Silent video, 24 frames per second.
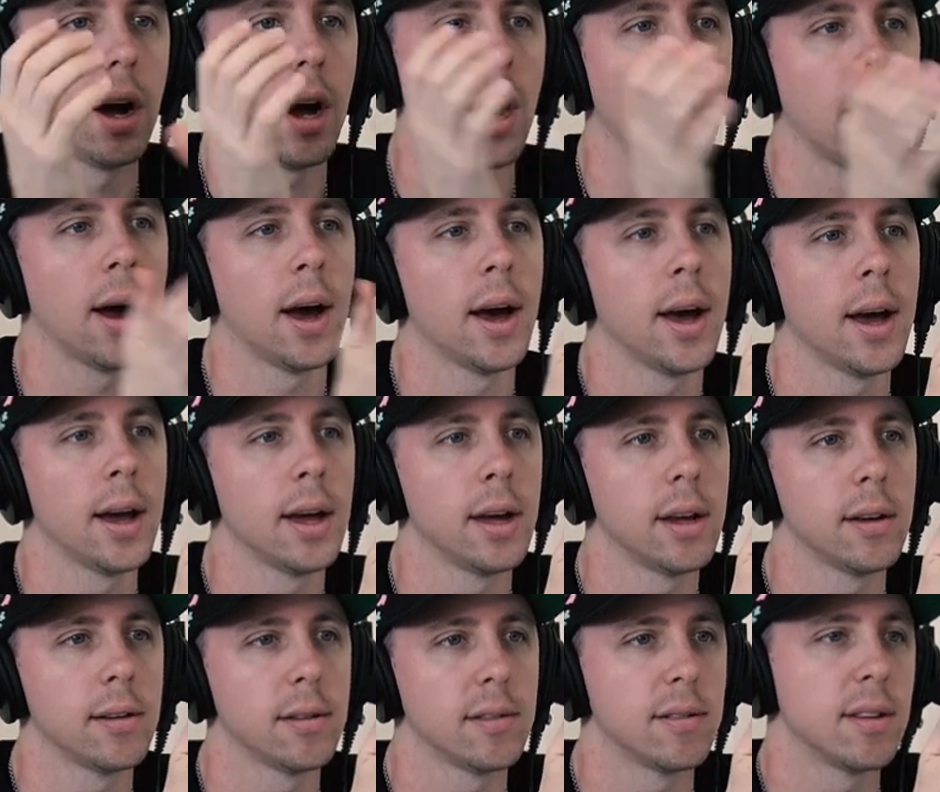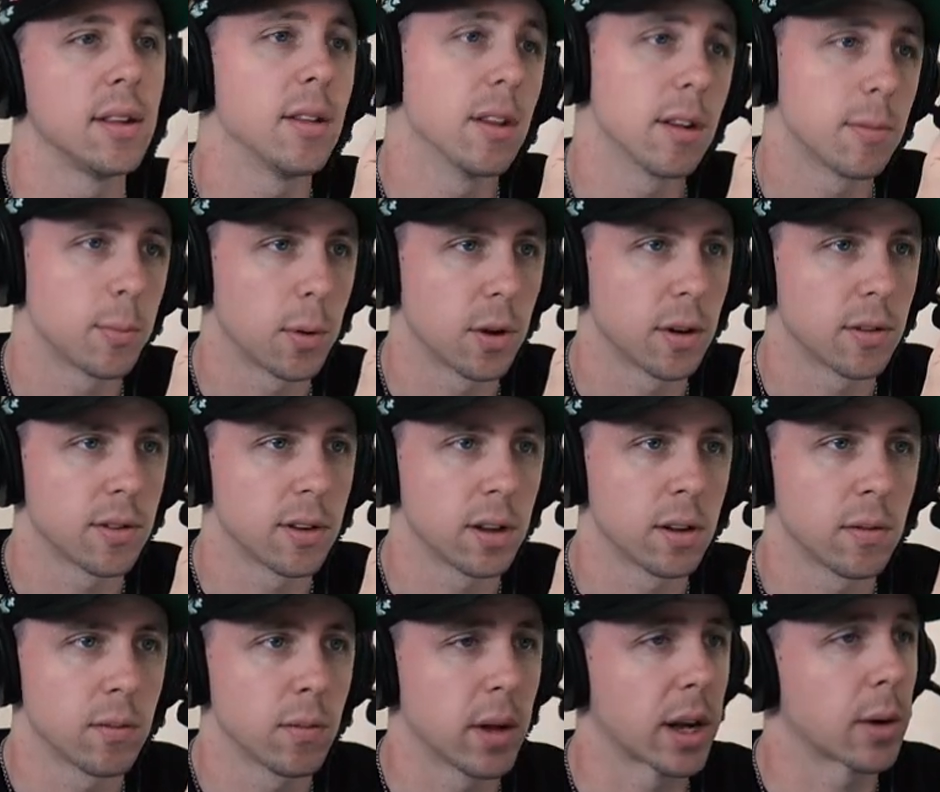i see this
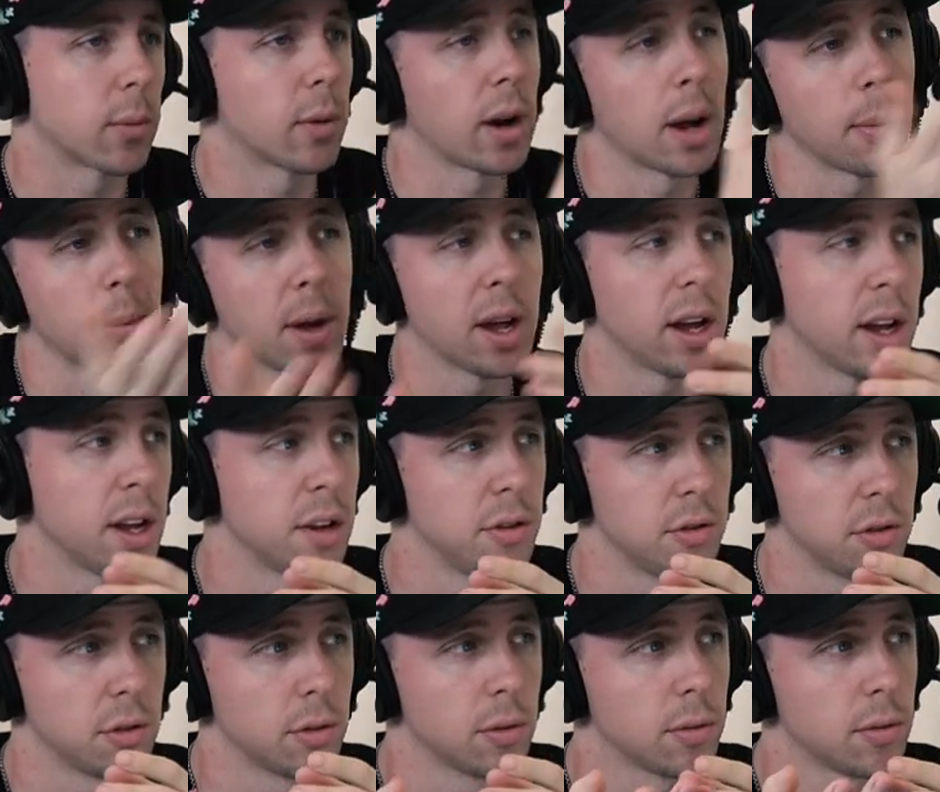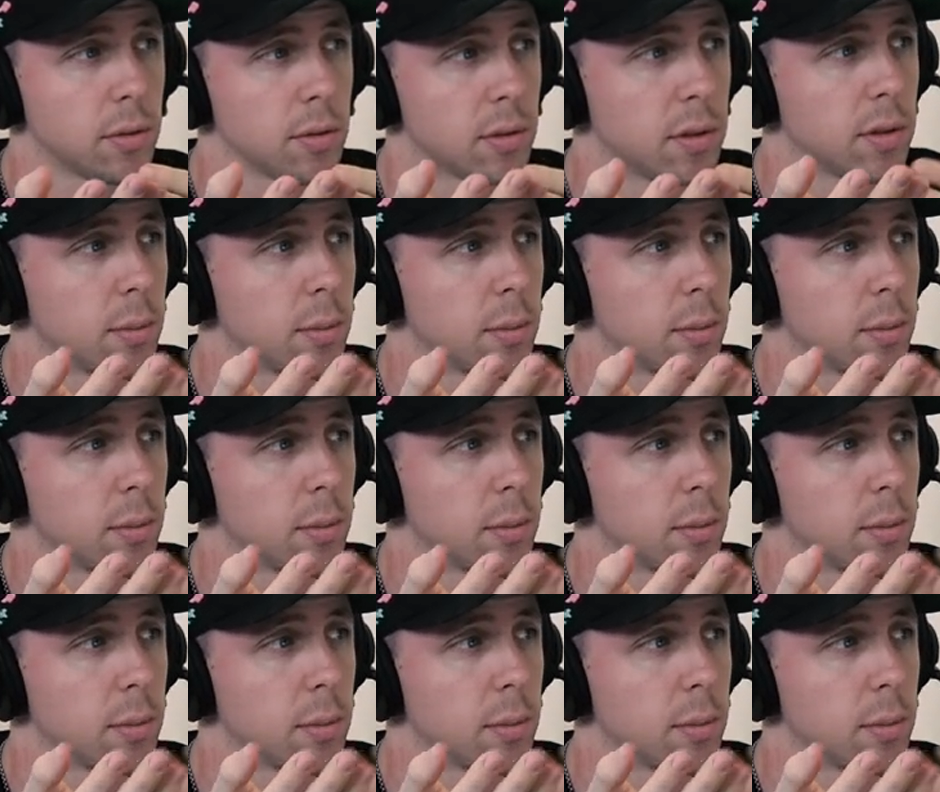person like when i met andrew